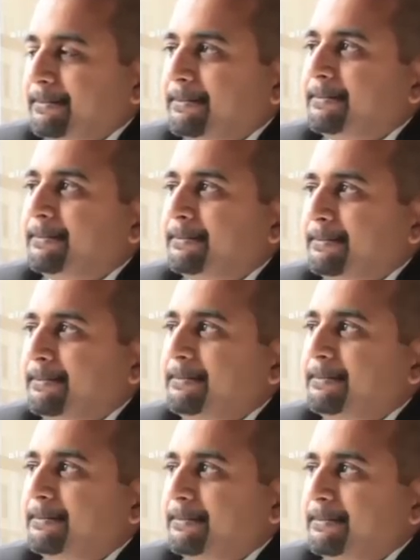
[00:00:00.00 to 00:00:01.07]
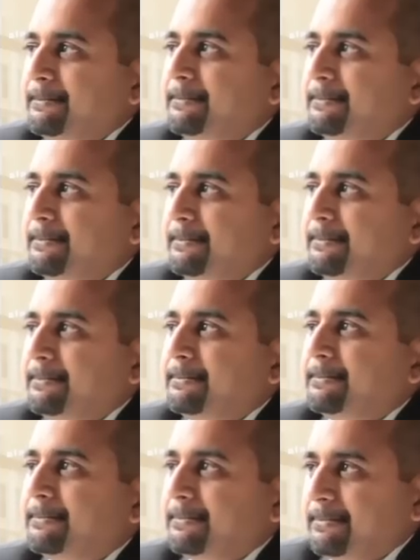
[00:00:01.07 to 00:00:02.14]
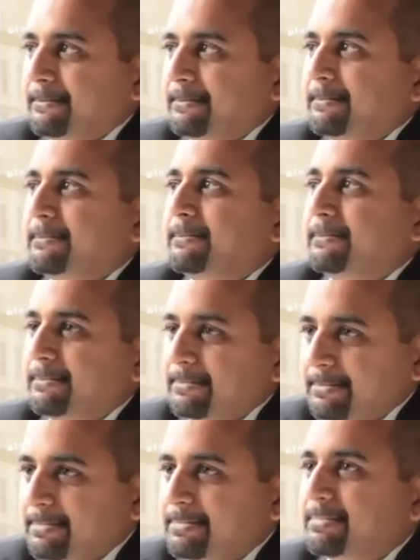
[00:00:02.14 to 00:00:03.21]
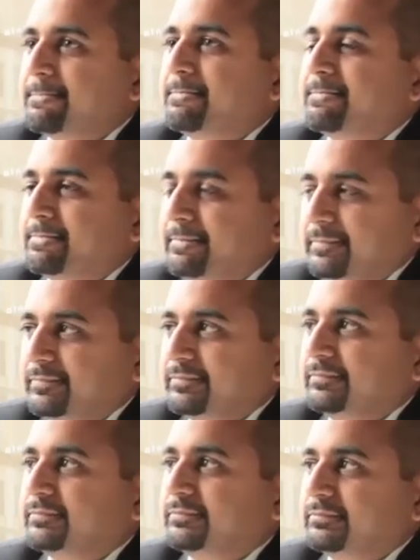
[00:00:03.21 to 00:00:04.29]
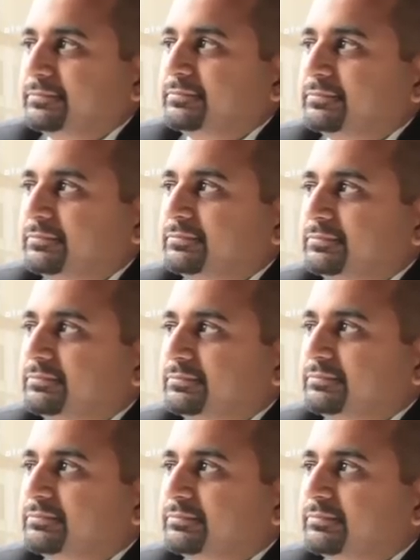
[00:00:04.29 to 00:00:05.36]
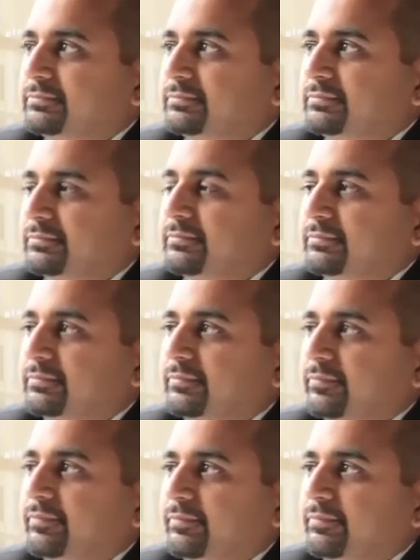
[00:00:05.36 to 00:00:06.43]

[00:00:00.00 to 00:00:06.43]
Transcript: The person shown says nothing.